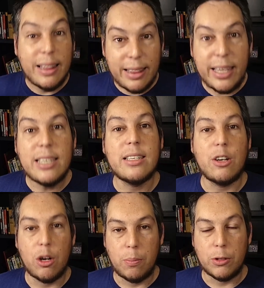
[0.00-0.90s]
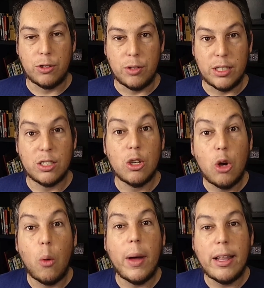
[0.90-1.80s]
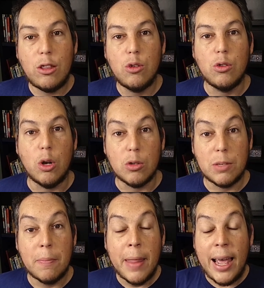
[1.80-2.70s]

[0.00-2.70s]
These are your opportunities. Go and do those.